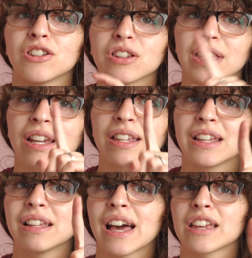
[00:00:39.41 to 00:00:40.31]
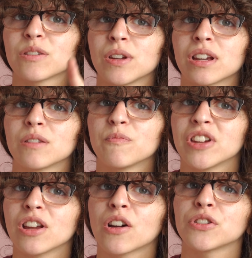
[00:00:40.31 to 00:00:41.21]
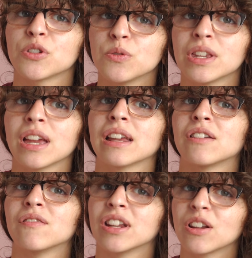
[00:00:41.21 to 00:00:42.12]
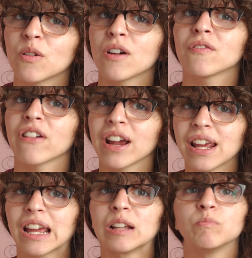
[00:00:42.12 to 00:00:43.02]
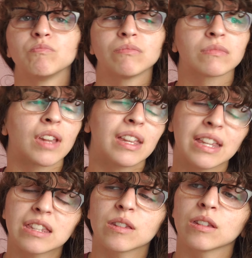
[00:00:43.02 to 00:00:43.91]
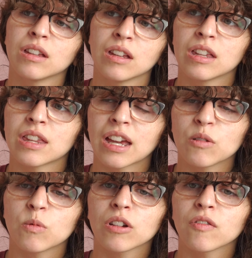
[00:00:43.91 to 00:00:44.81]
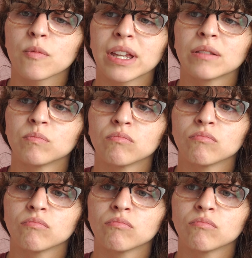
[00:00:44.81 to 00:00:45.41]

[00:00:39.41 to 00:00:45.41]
Just like I did last week, a video on Tuesday and a video on Friday. I think that could work for me.